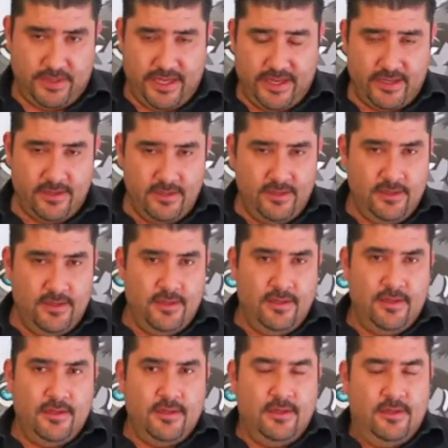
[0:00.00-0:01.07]
bed,
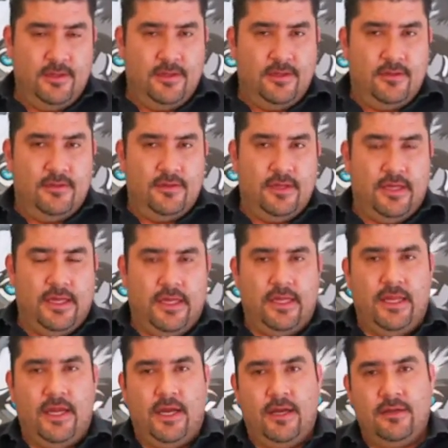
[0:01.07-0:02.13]

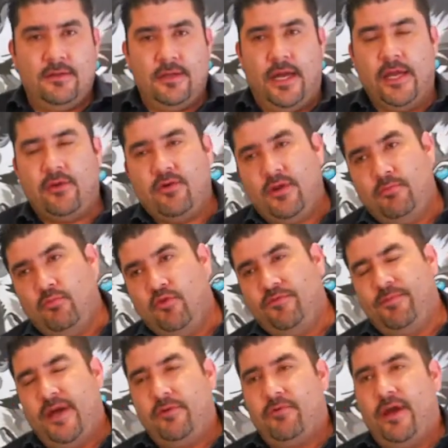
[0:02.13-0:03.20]
and I couldn't
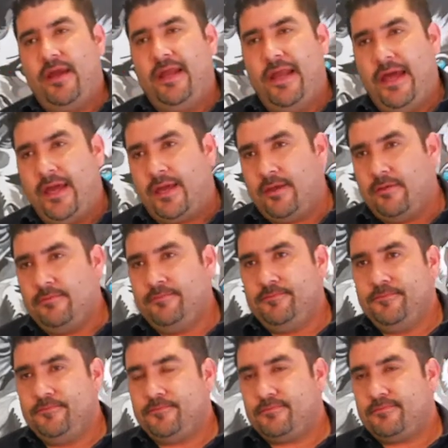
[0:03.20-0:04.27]
move my right leg.
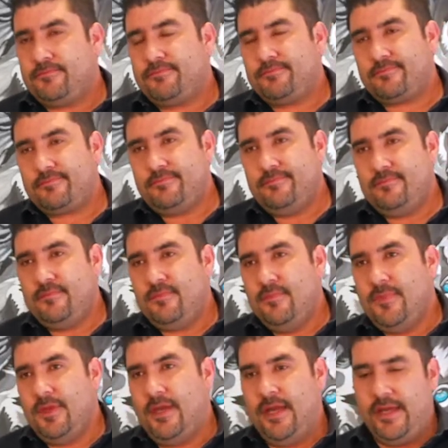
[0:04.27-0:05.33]

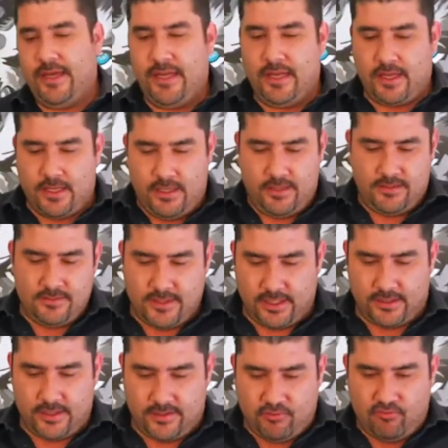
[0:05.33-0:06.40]
I had like
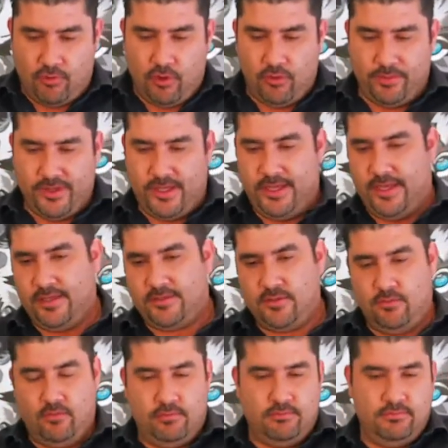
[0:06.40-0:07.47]
this rope and I had
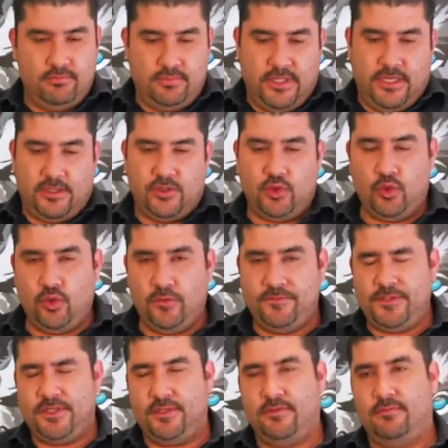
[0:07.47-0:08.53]
some like
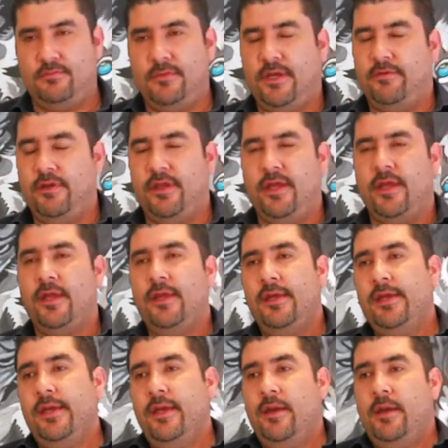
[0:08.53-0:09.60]
tubes and everything.
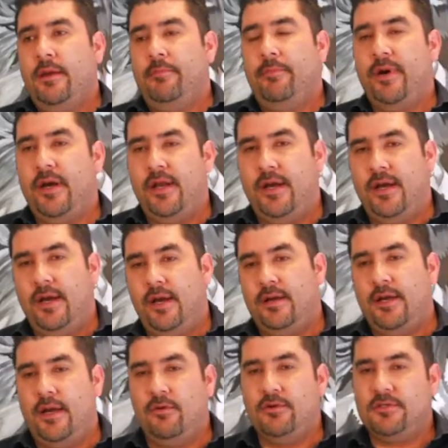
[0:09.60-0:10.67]
But
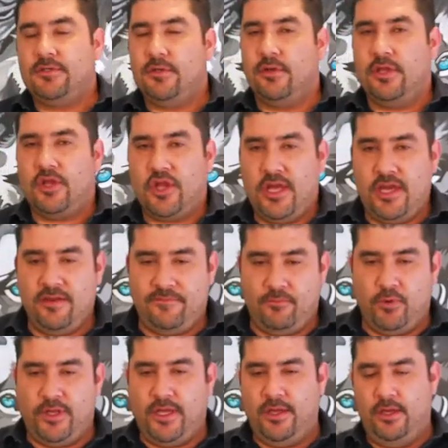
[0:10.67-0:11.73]
I was gonna shave.
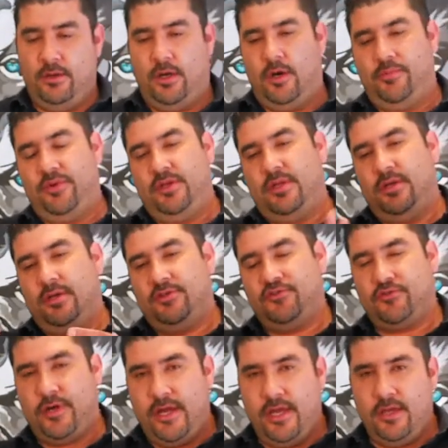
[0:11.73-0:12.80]
When I opened the
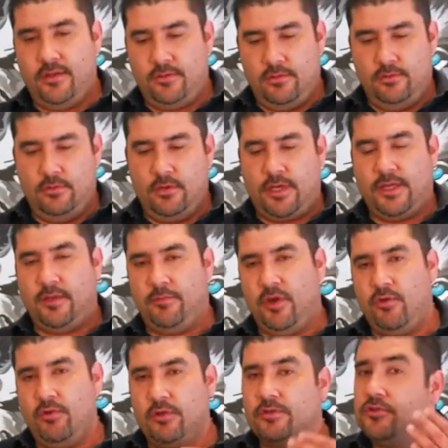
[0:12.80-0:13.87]
tray to look at the
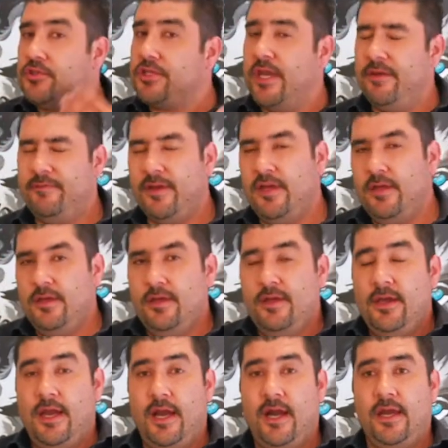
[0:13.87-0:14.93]
mirror to shave,
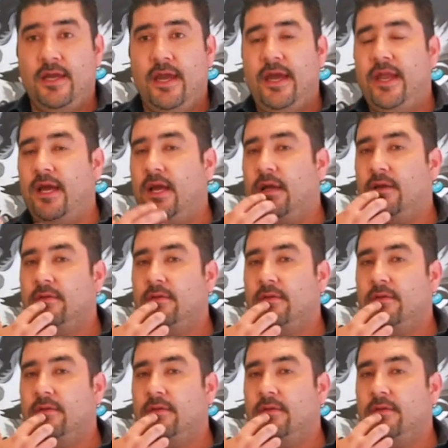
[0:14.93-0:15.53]
I had